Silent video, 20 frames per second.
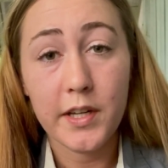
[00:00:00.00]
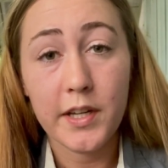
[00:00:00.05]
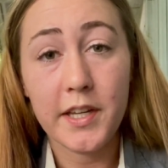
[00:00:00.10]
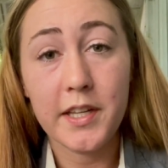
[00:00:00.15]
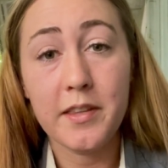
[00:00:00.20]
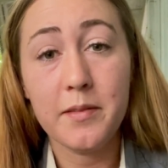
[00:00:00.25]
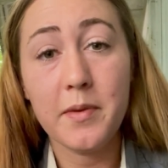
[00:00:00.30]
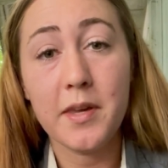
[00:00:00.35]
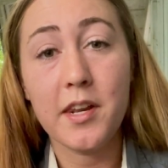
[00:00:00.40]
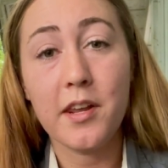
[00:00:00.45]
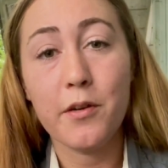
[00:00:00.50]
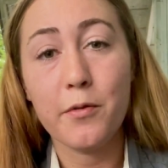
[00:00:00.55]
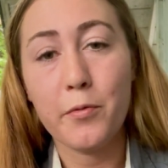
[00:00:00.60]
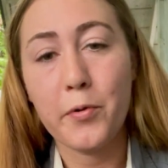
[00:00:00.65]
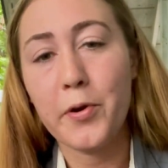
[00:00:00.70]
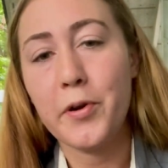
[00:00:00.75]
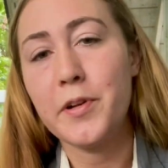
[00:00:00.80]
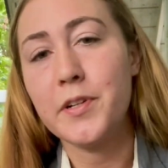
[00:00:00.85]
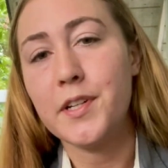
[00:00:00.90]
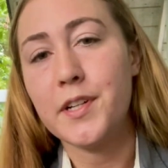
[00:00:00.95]
in the media
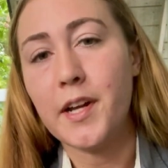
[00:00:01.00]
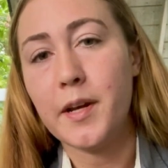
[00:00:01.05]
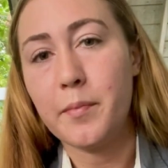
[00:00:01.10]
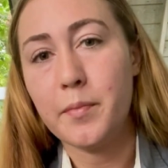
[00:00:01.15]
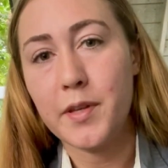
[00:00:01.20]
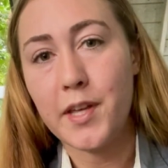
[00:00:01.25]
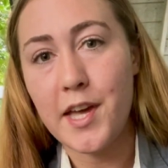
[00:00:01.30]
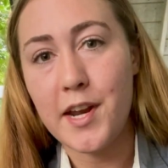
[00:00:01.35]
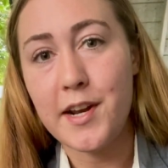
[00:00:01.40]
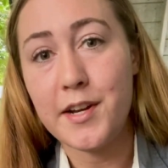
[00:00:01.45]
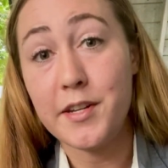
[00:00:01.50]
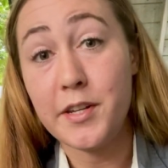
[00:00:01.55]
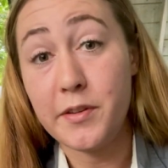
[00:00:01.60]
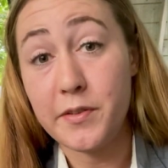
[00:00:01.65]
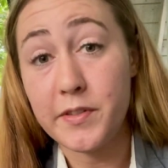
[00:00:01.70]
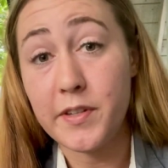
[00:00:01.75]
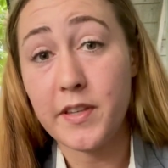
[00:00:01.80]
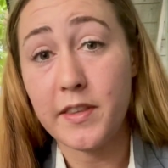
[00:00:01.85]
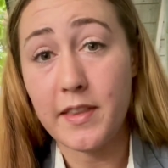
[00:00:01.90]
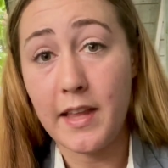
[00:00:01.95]
world and I plan on
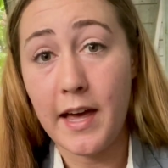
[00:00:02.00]
using